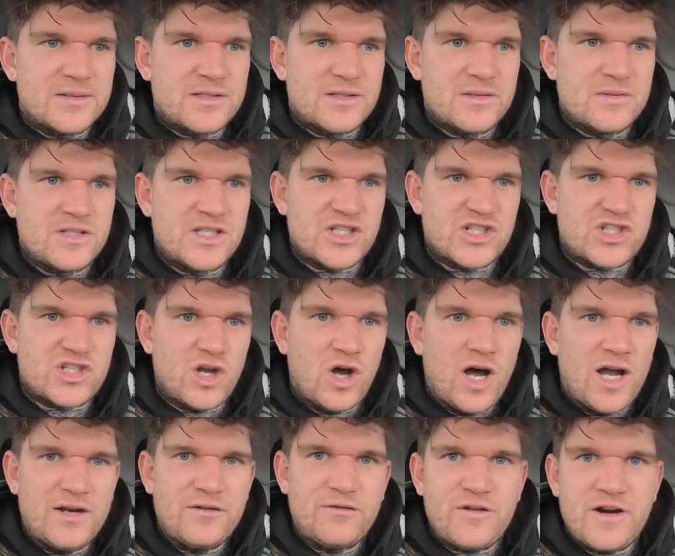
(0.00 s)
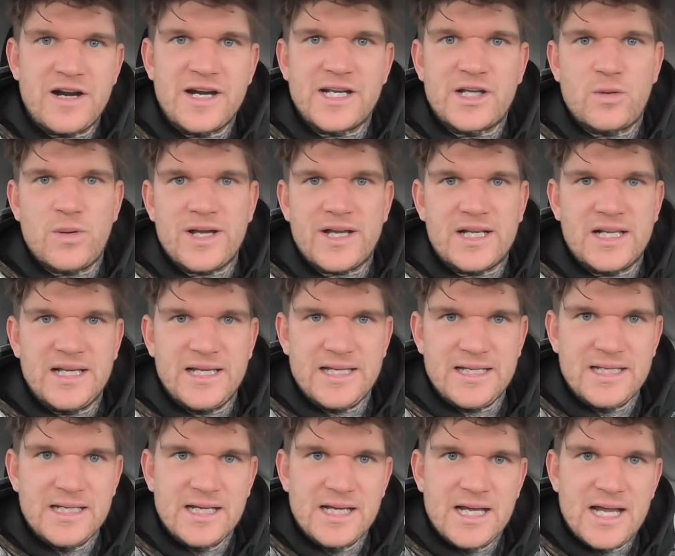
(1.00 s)
decide very
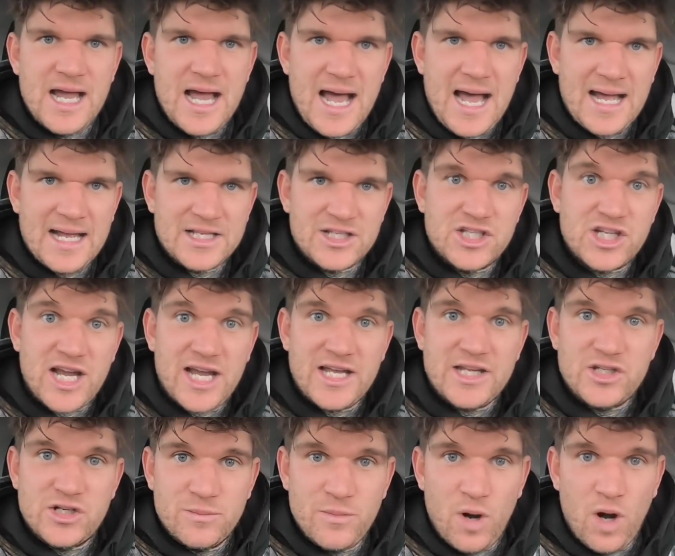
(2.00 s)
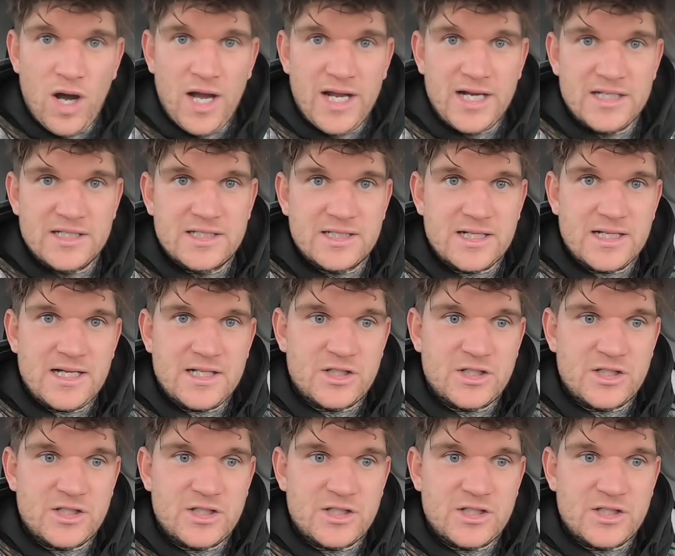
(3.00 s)
quickly and change your mind